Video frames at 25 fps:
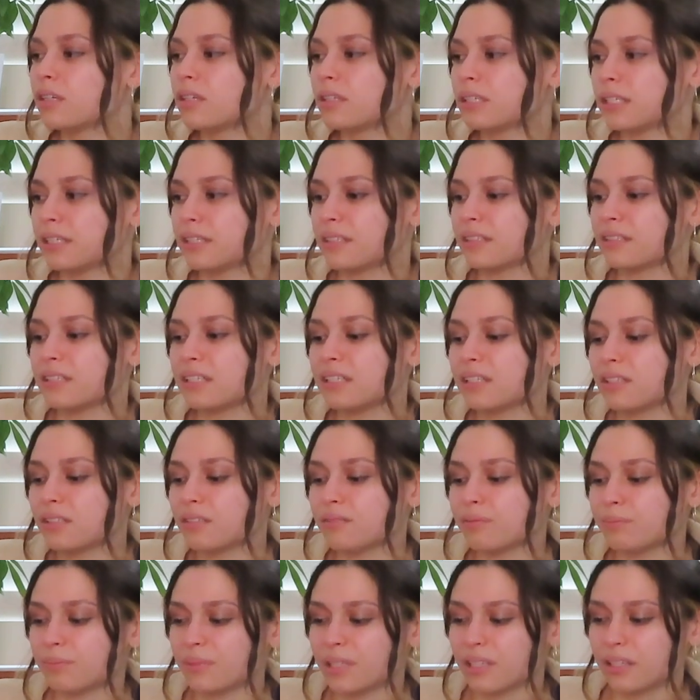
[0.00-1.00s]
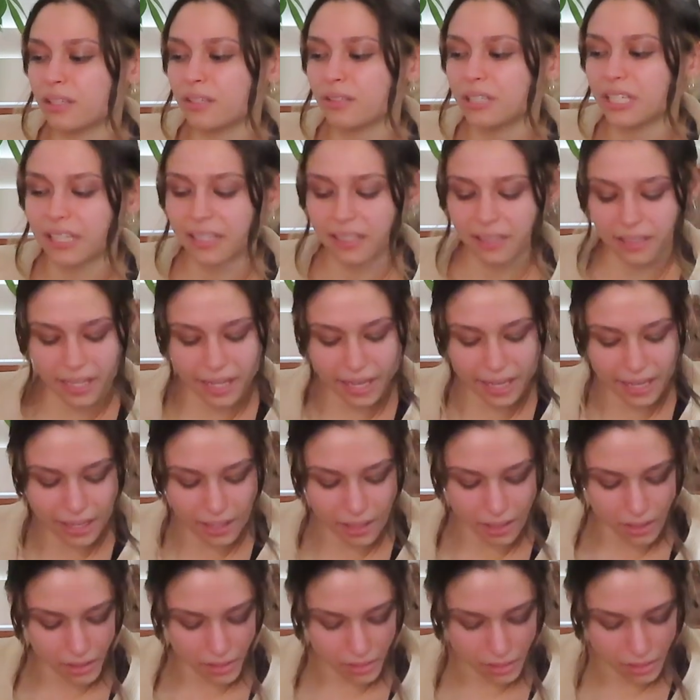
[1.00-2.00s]
and then I'll get
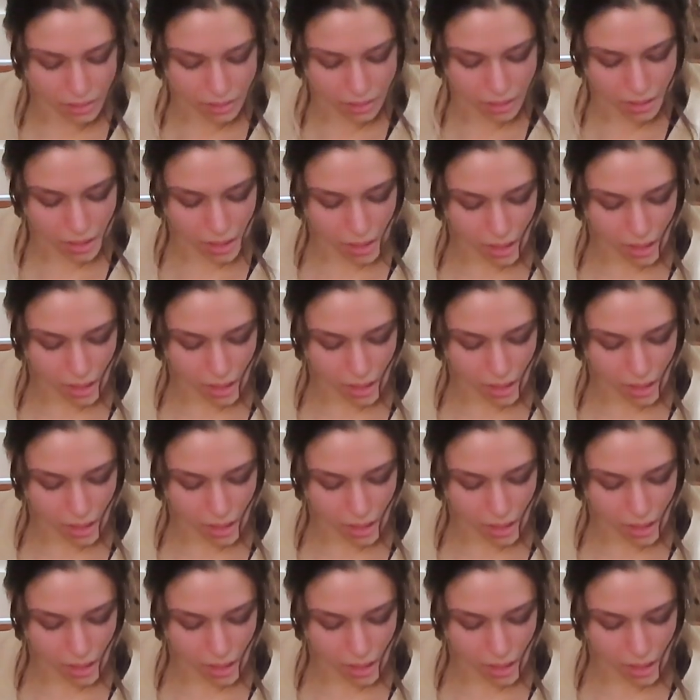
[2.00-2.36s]
hated.